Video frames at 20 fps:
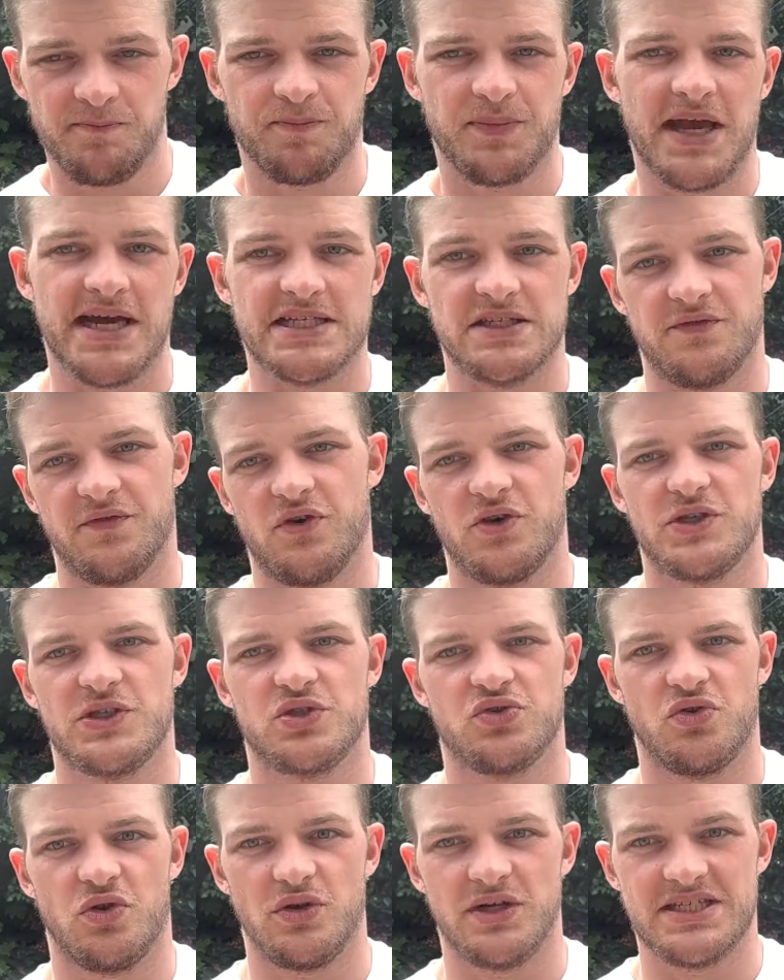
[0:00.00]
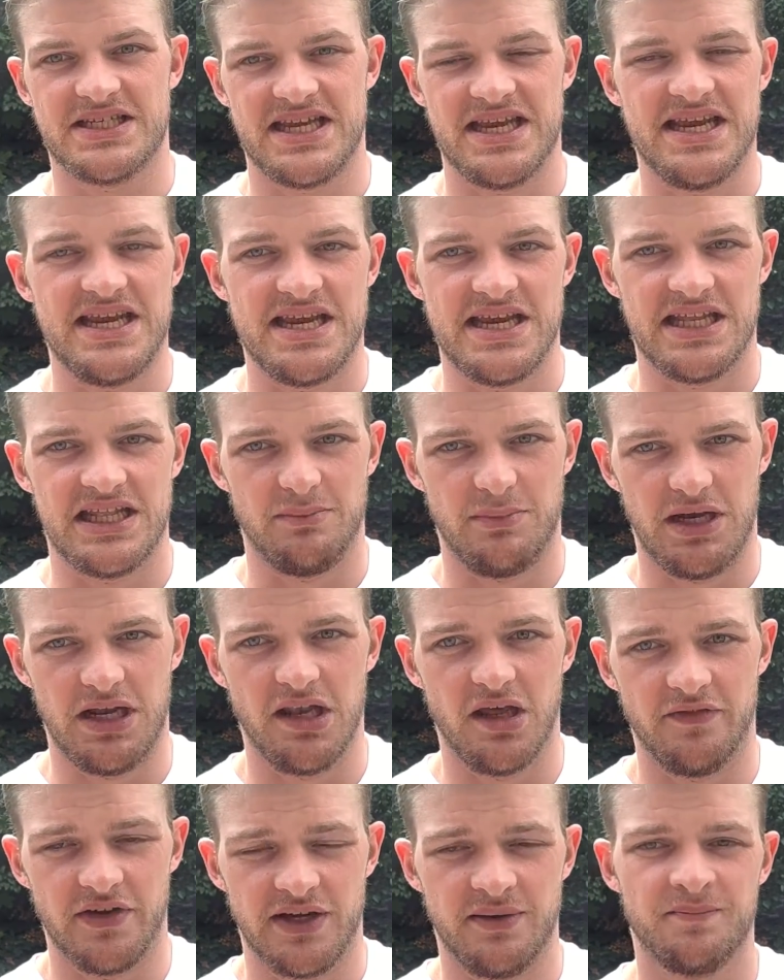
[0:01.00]
has a very strong T in the middle
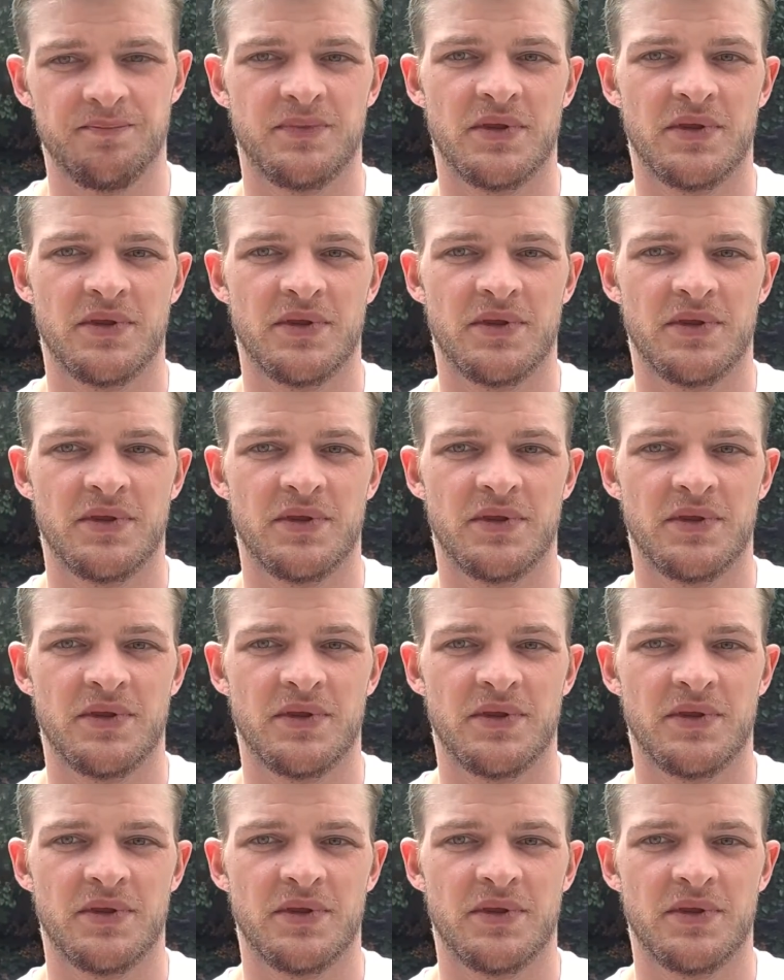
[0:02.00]
of it.